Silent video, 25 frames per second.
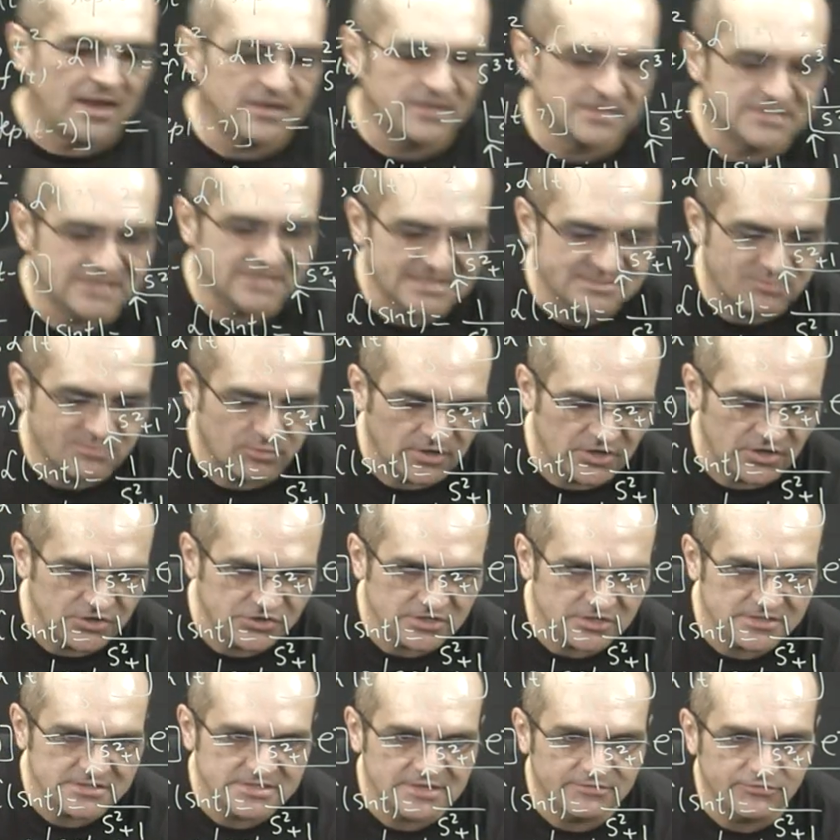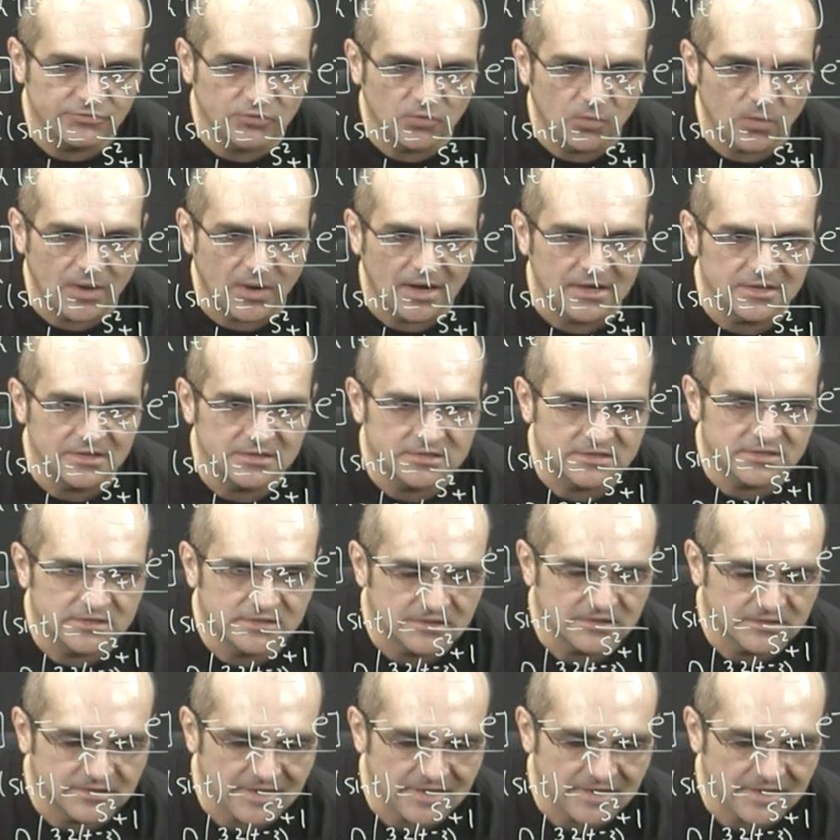these exponentials if you want.